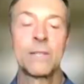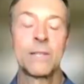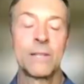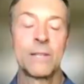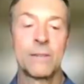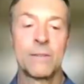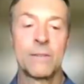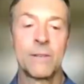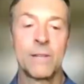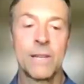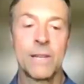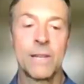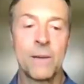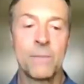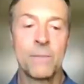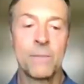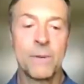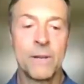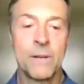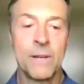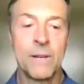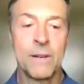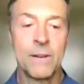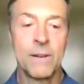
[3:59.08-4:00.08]
Excellent. Really
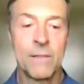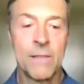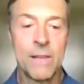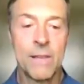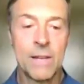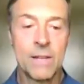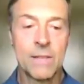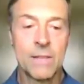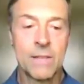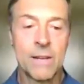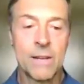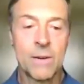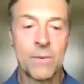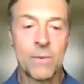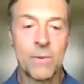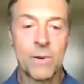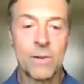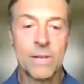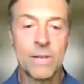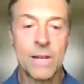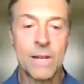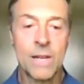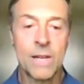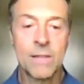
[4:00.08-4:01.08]
happy to hear that it
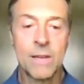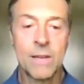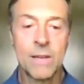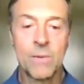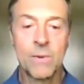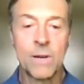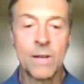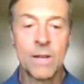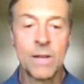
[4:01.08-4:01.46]
worked out